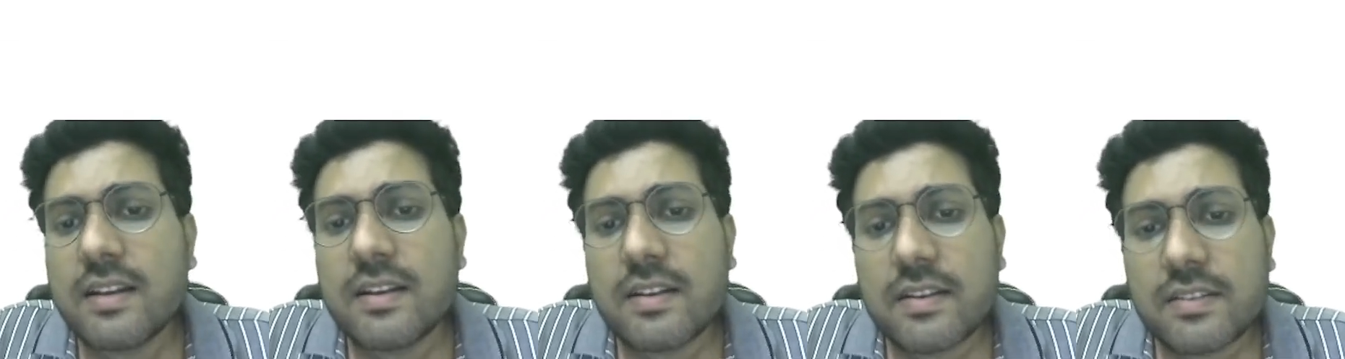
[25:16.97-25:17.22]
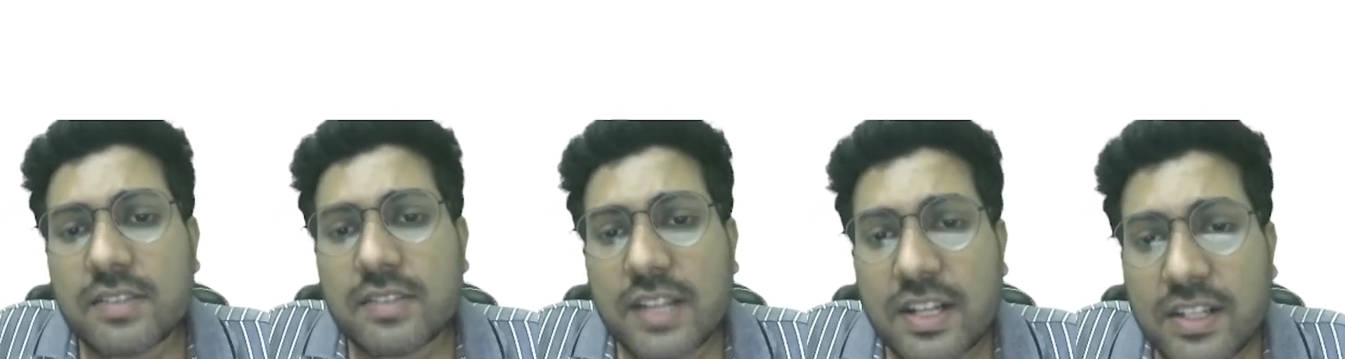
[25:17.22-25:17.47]

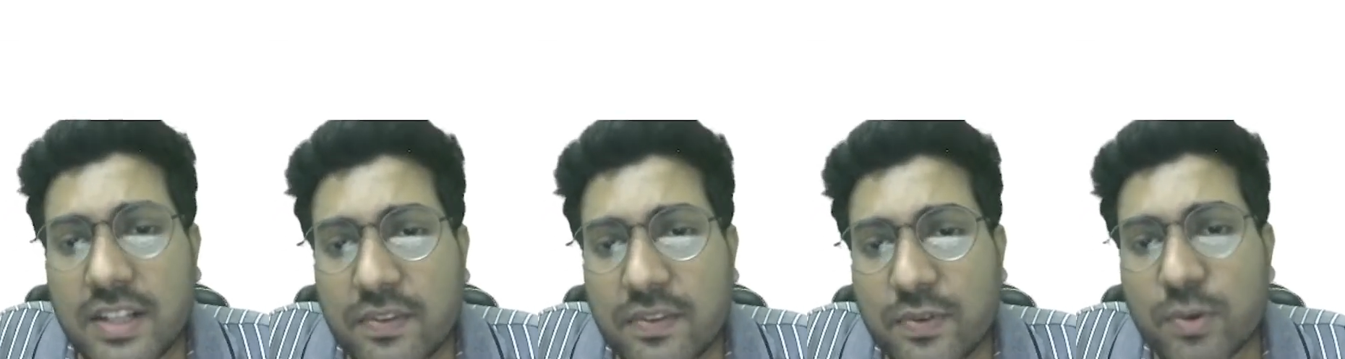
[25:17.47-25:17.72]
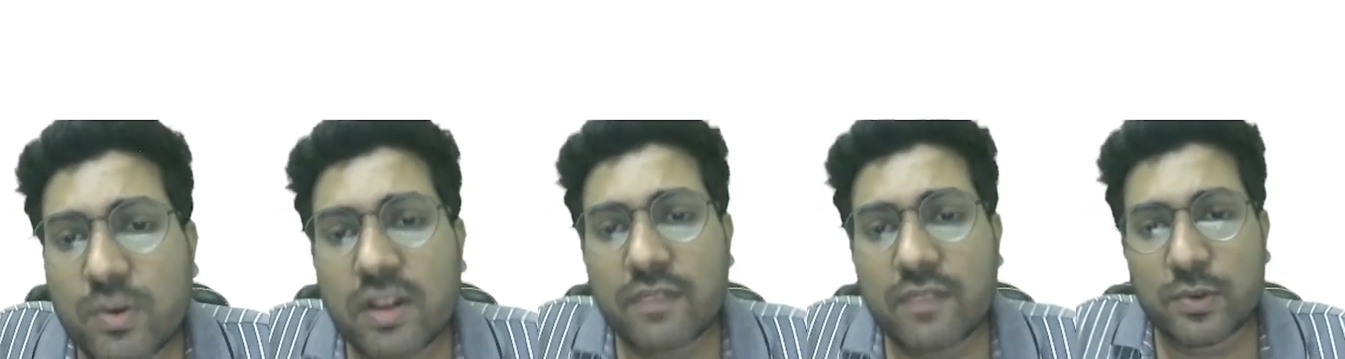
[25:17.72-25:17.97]

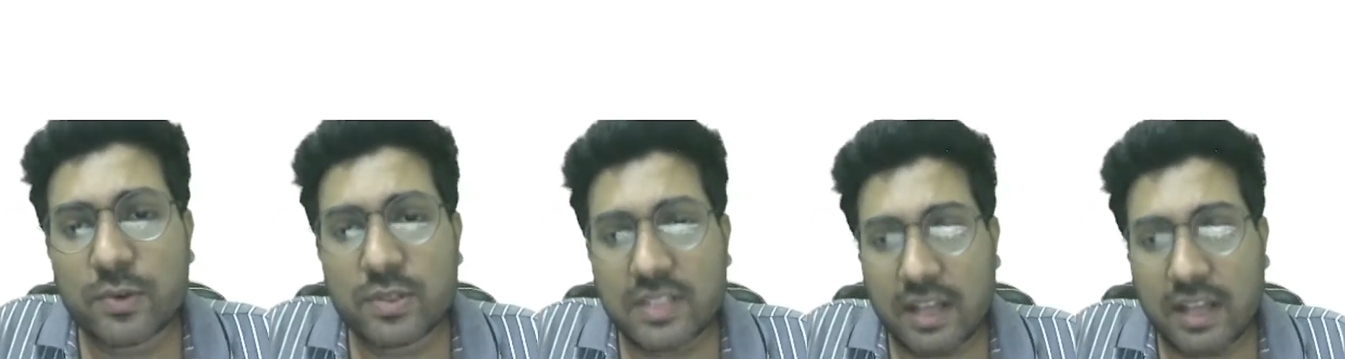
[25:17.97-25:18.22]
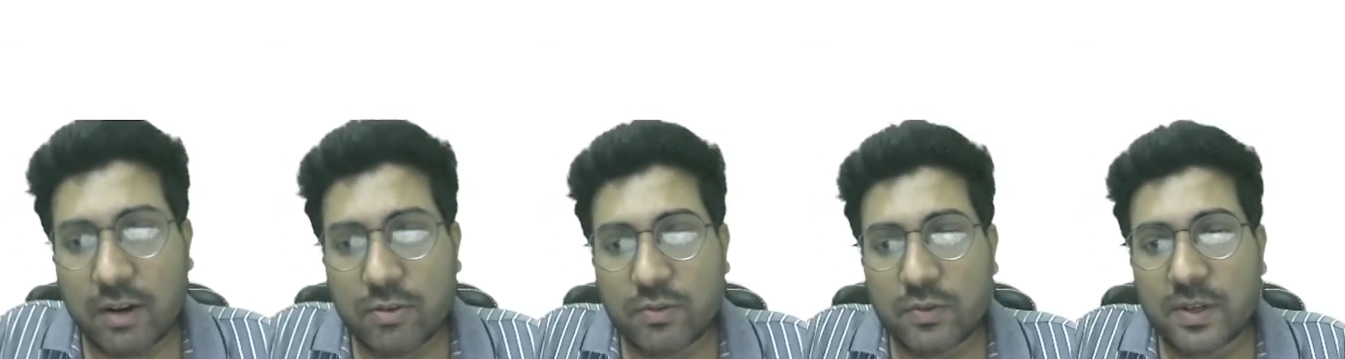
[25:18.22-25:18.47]
centrifugal force
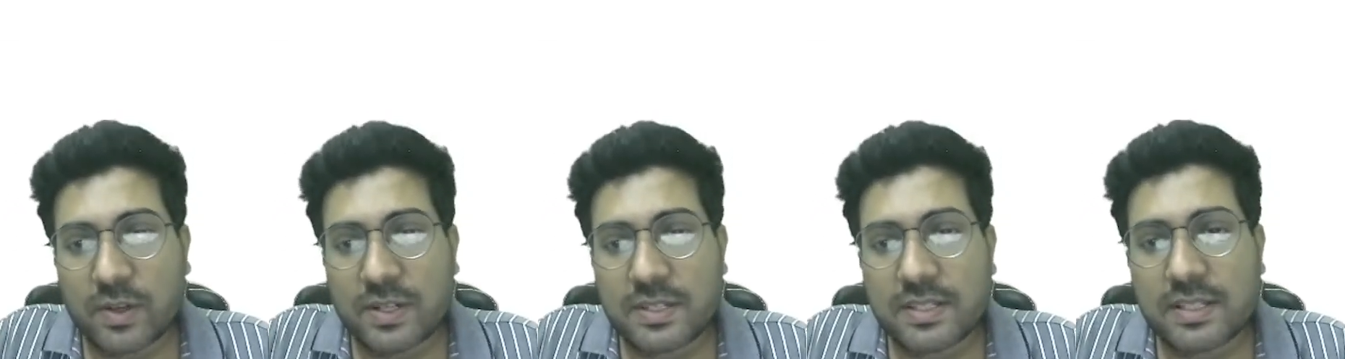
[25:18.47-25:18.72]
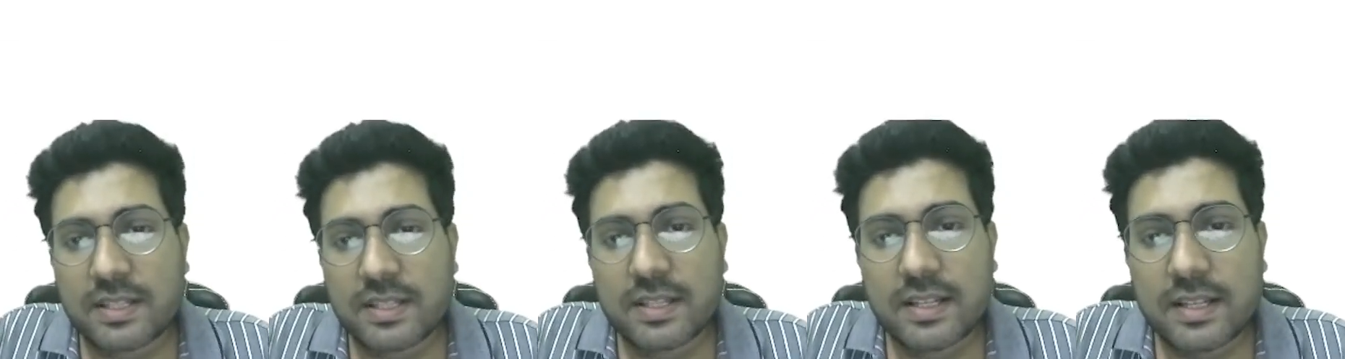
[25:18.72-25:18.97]

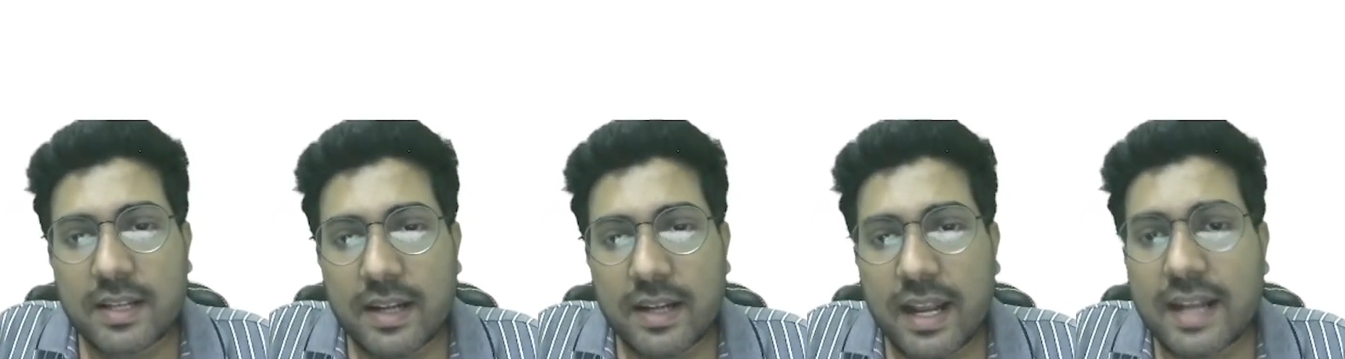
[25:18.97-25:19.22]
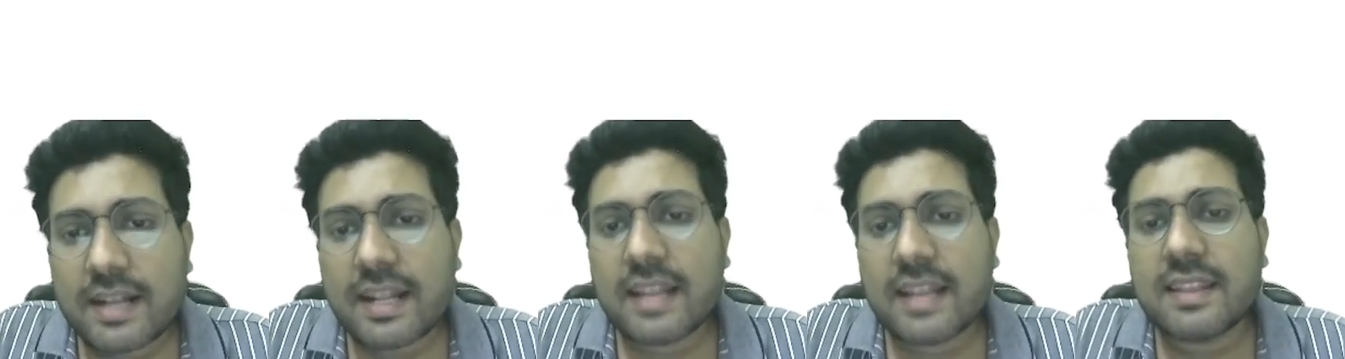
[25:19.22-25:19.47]
outwards,
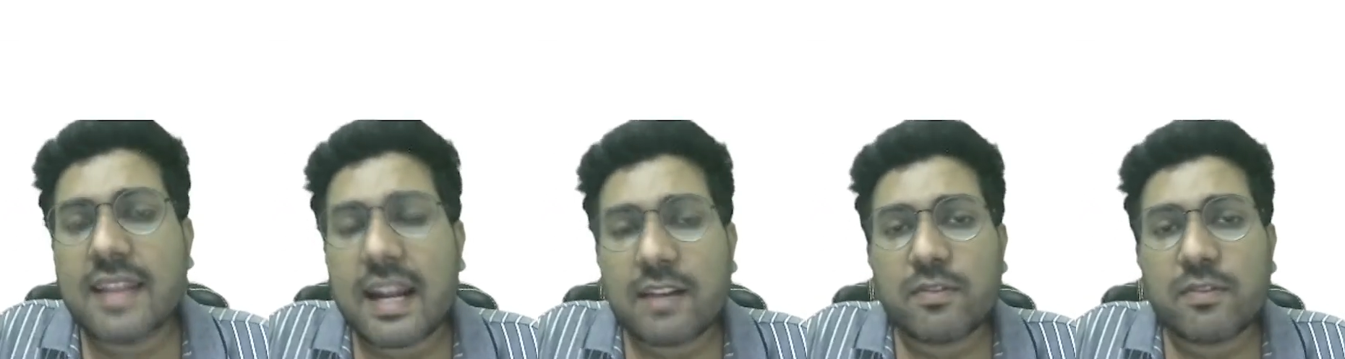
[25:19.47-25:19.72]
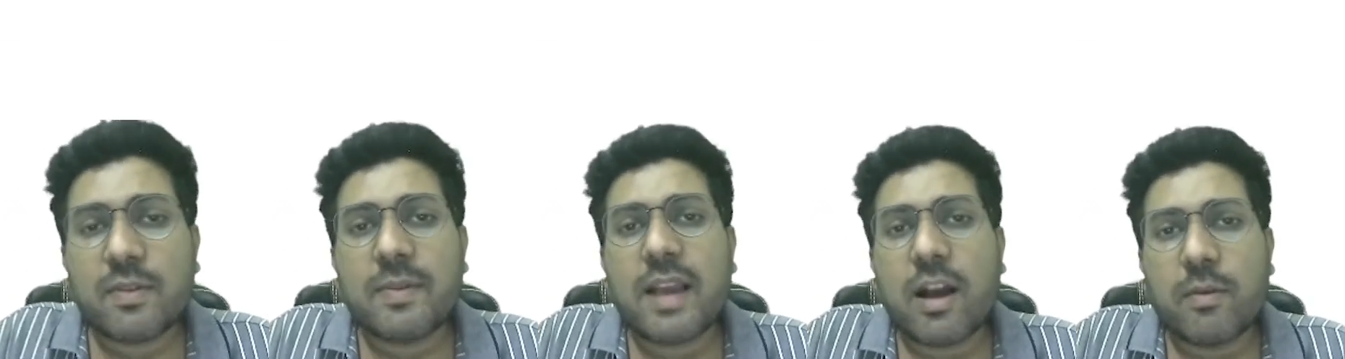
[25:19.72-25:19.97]
right? And that
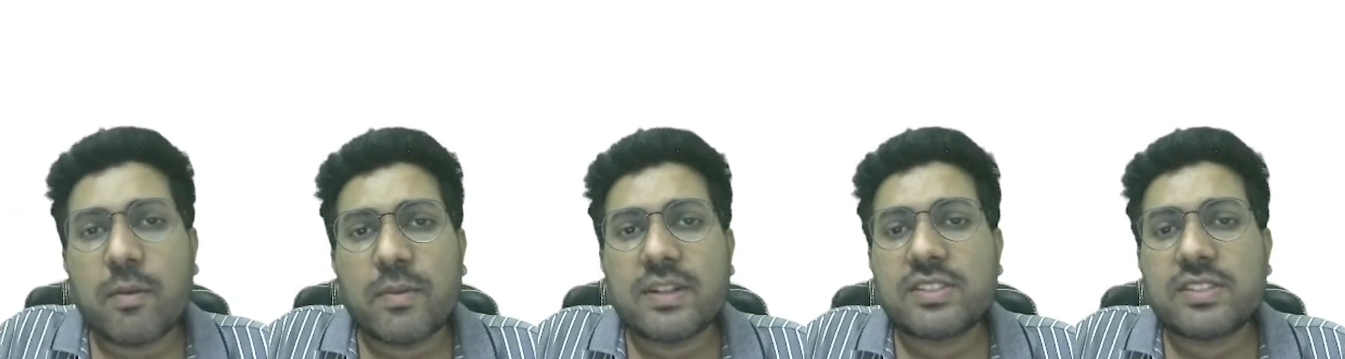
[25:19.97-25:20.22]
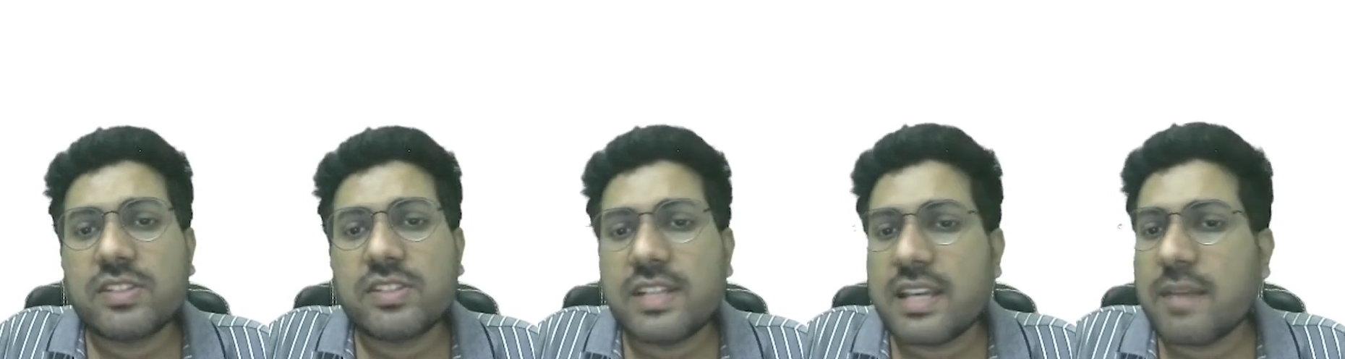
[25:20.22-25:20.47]
will be how
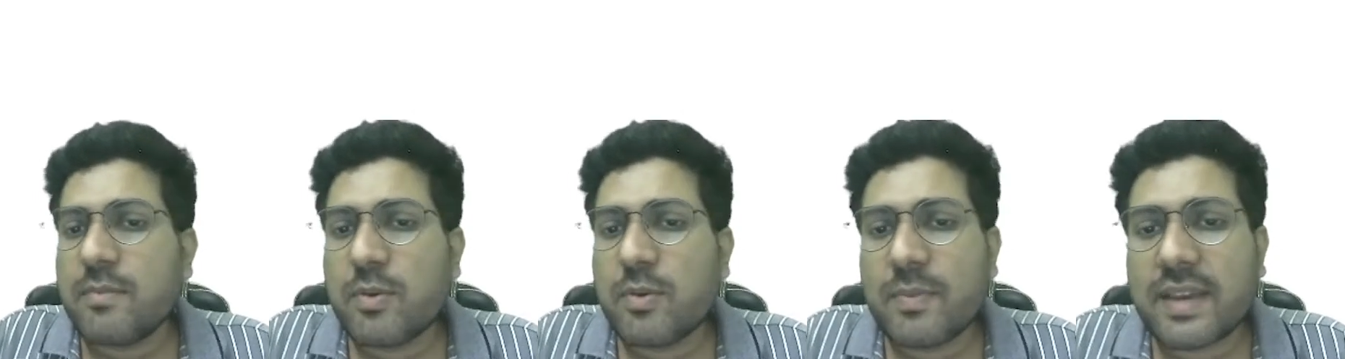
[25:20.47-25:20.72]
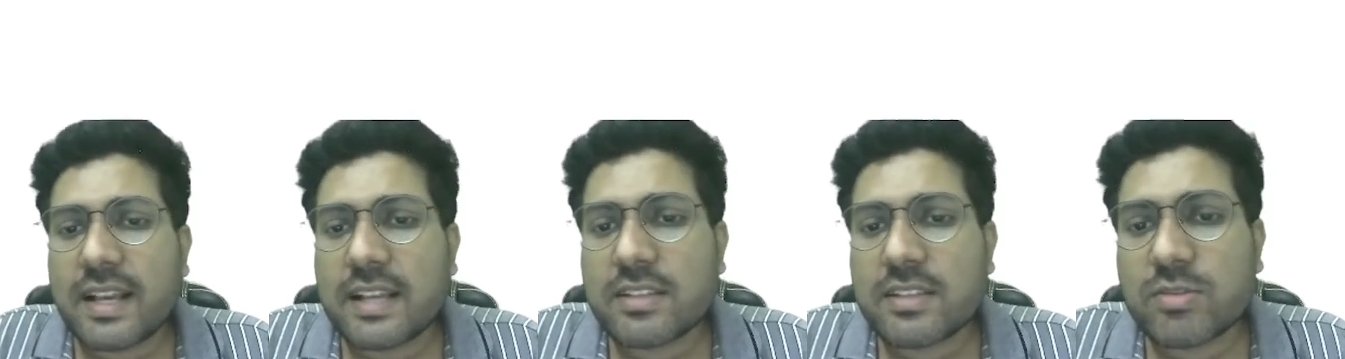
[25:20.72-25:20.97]
much? Dm
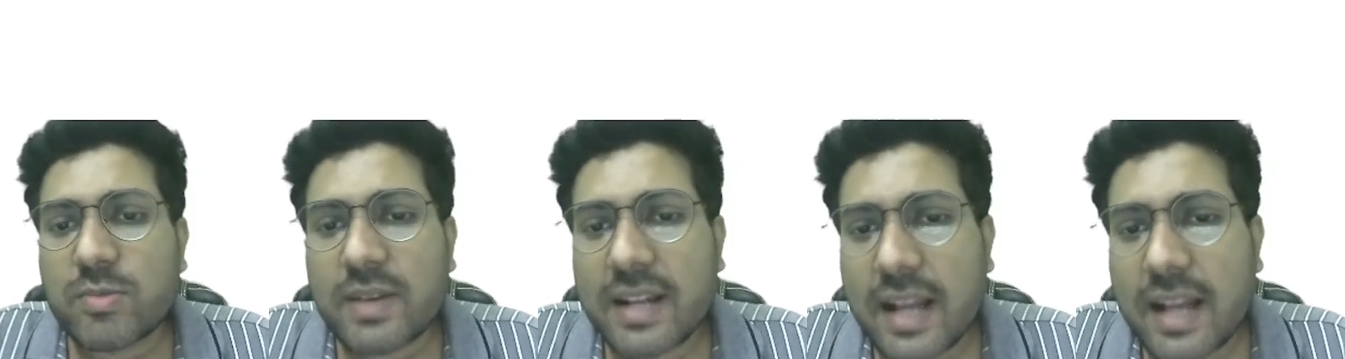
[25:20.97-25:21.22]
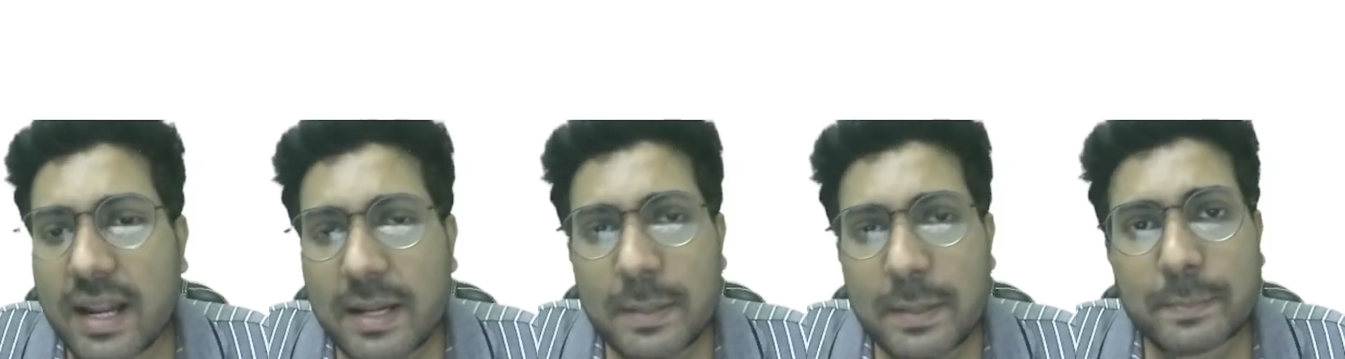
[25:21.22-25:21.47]
omega square
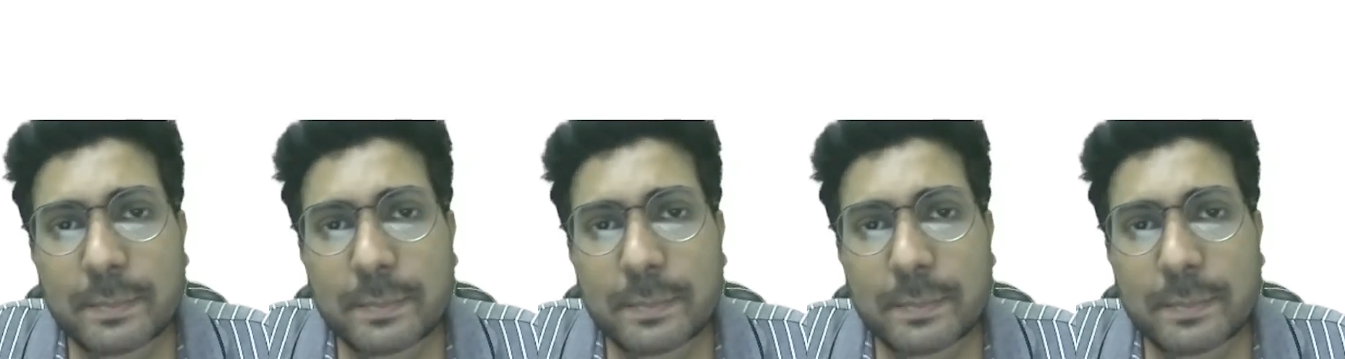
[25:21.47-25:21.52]
r.